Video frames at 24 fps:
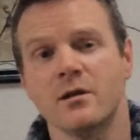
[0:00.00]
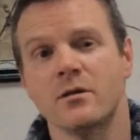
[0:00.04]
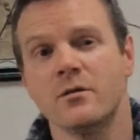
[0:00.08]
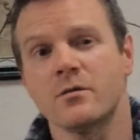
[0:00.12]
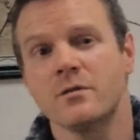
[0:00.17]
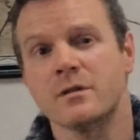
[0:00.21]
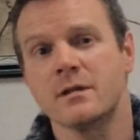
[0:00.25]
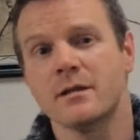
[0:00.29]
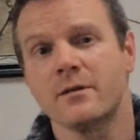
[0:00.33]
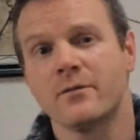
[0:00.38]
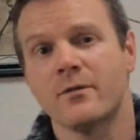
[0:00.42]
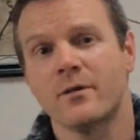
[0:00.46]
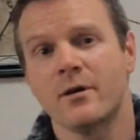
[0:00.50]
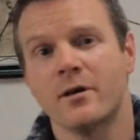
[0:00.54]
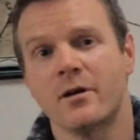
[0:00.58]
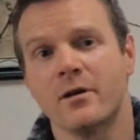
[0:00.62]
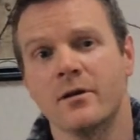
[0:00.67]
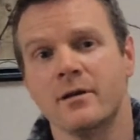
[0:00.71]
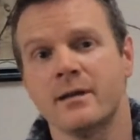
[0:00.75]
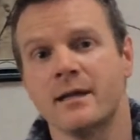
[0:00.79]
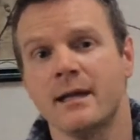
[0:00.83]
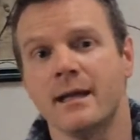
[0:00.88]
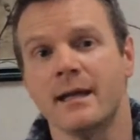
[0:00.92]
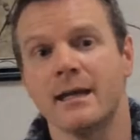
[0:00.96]
use it
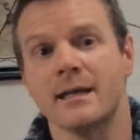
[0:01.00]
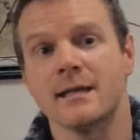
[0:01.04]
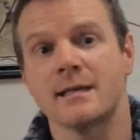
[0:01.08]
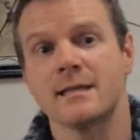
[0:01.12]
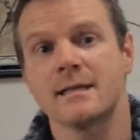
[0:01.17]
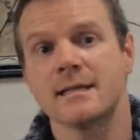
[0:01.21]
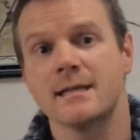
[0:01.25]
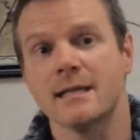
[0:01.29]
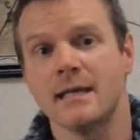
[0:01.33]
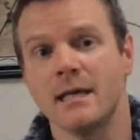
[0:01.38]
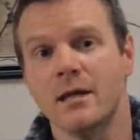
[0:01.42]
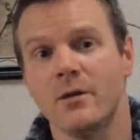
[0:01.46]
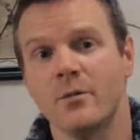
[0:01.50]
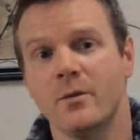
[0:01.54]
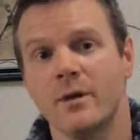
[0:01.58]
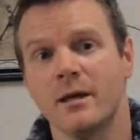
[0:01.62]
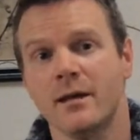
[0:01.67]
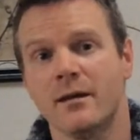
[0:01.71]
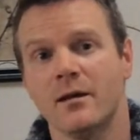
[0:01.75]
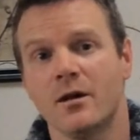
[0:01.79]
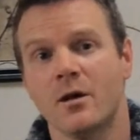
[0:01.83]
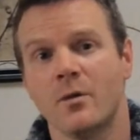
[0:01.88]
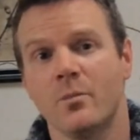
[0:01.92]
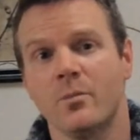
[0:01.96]
for taking
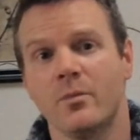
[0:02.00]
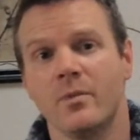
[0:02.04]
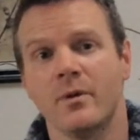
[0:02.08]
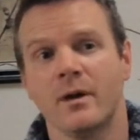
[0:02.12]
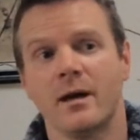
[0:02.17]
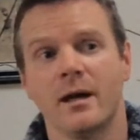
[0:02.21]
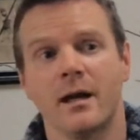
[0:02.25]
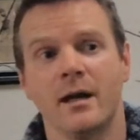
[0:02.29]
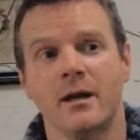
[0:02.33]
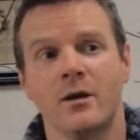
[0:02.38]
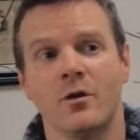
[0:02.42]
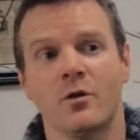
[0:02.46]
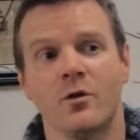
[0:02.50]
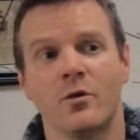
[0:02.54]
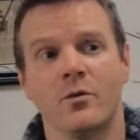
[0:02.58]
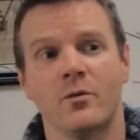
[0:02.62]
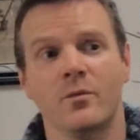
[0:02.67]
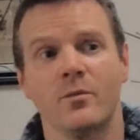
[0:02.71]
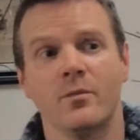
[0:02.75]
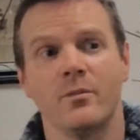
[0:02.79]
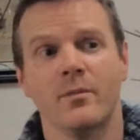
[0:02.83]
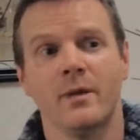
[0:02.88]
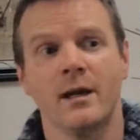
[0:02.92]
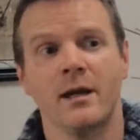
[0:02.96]
seaweed up. I
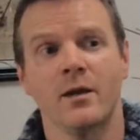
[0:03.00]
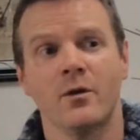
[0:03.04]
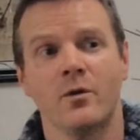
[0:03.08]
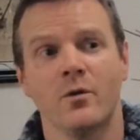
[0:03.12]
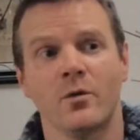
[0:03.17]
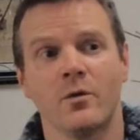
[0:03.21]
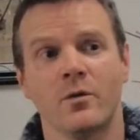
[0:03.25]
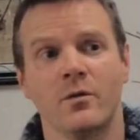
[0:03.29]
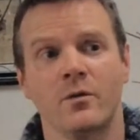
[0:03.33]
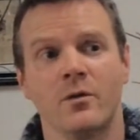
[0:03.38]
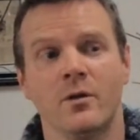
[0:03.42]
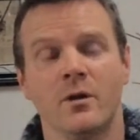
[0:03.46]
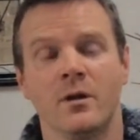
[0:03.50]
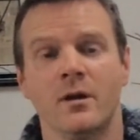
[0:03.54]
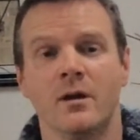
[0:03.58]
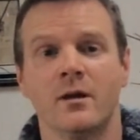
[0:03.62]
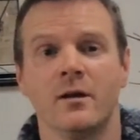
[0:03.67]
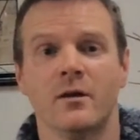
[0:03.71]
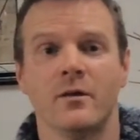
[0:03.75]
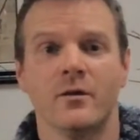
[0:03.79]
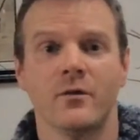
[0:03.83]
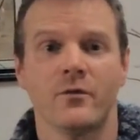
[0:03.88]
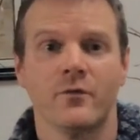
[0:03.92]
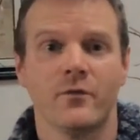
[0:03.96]
know my own
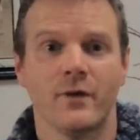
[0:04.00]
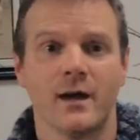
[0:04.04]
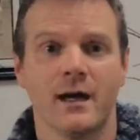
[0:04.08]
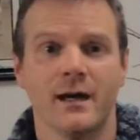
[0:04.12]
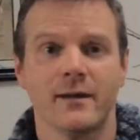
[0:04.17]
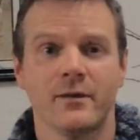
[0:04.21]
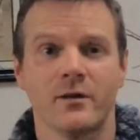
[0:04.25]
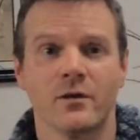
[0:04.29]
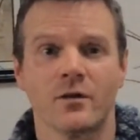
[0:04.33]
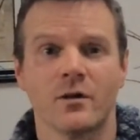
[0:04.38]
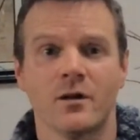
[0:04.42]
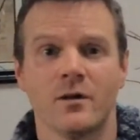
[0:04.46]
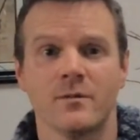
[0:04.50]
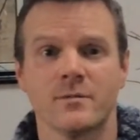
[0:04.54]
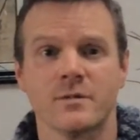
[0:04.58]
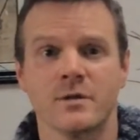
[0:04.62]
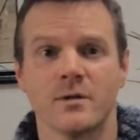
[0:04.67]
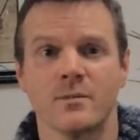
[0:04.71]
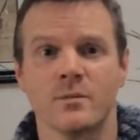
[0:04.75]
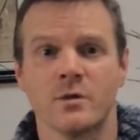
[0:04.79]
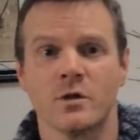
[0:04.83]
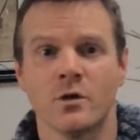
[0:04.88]
father comes from